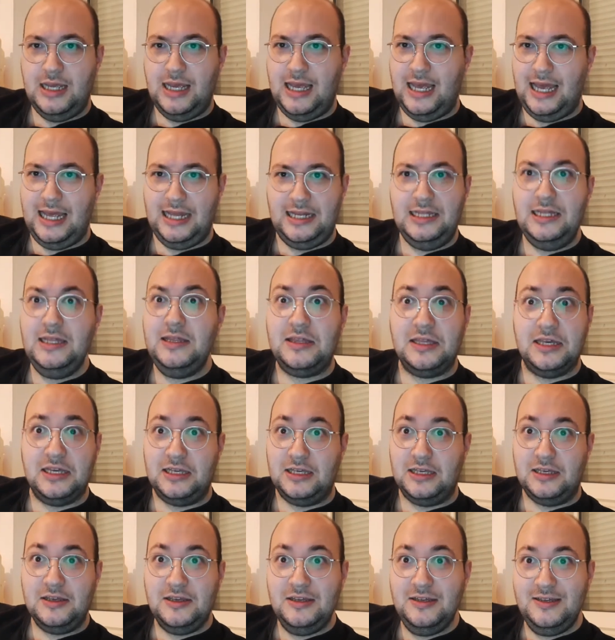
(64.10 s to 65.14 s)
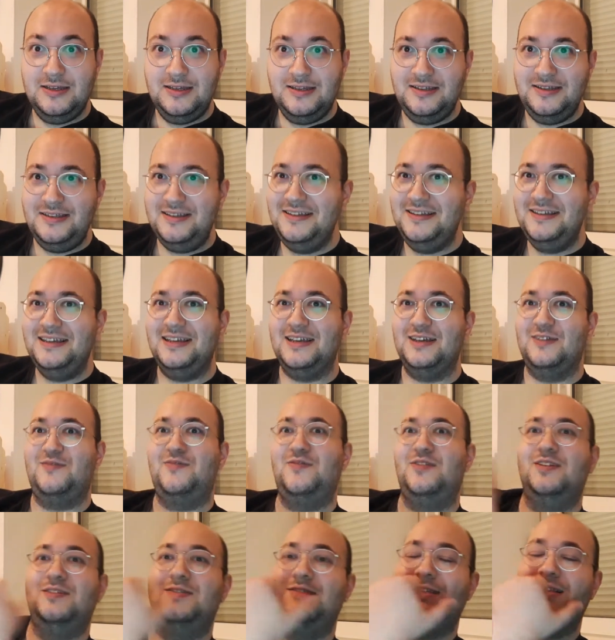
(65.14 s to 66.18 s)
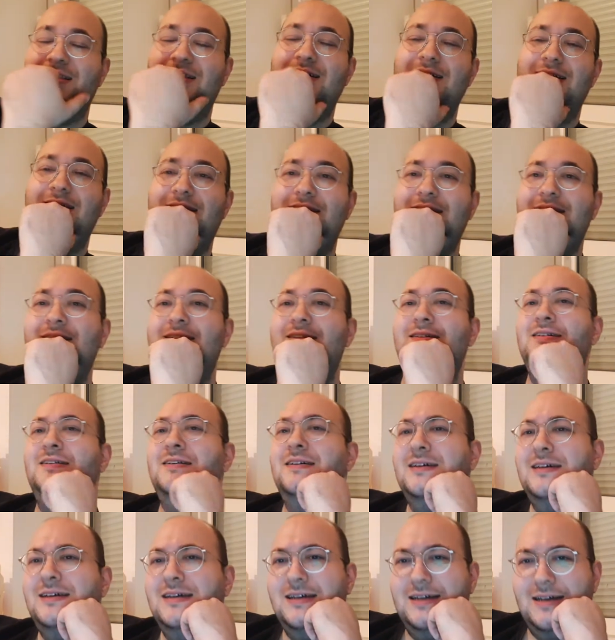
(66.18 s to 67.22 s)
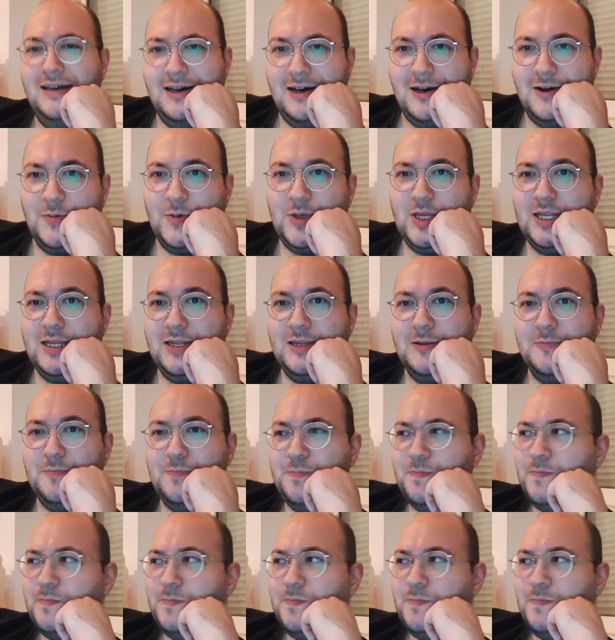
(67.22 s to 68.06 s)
anything. It feels like. I mean,